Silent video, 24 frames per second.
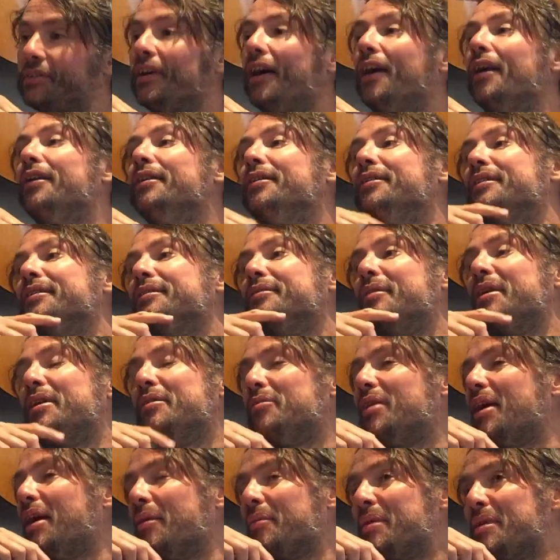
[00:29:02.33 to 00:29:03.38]
so.
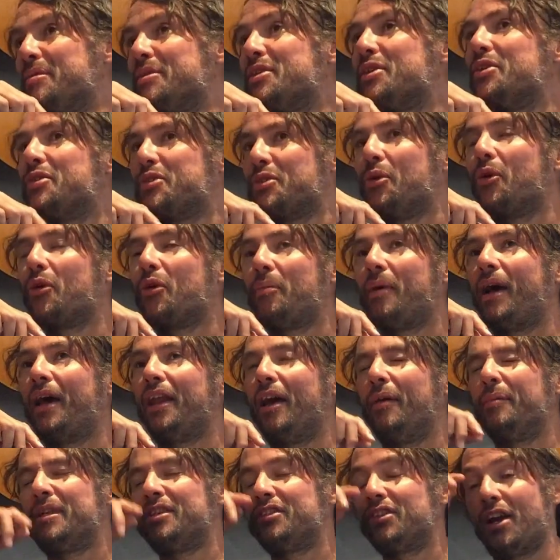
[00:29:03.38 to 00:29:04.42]
We do talk about
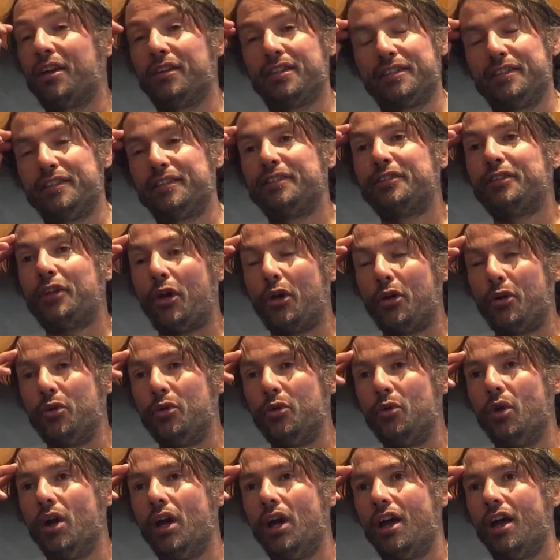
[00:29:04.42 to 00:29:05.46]
it. I mean, Jonas is
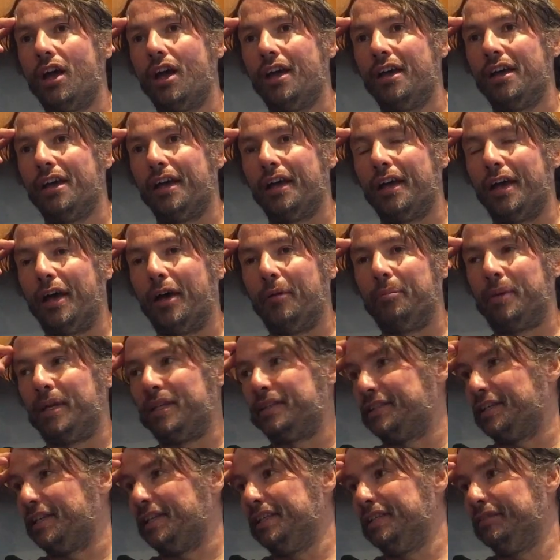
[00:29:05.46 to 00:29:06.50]
so
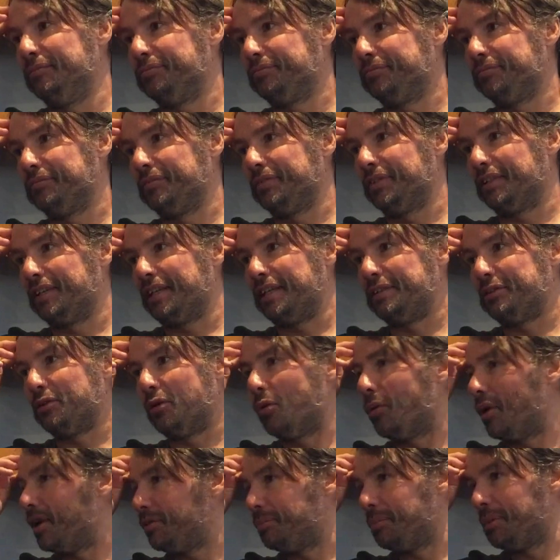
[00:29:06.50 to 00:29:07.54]
busy. He's
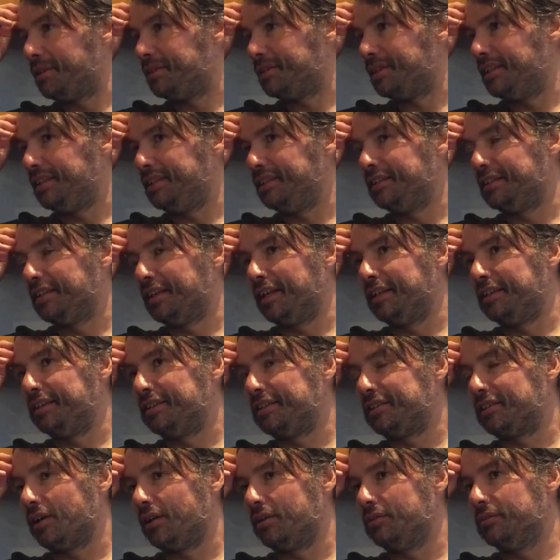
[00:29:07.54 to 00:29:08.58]
always busy, and
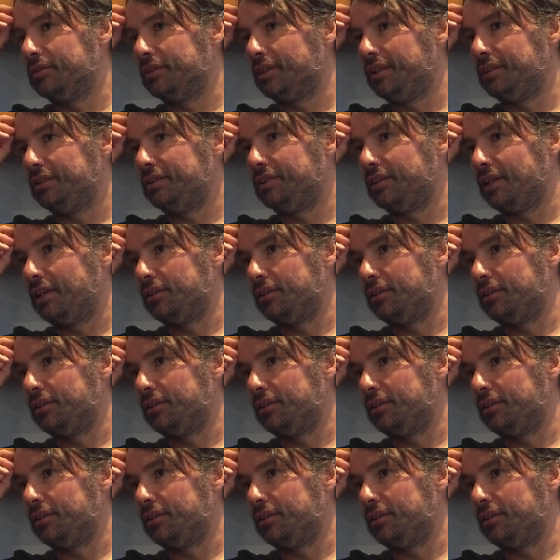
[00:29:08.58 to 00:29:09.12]
so he's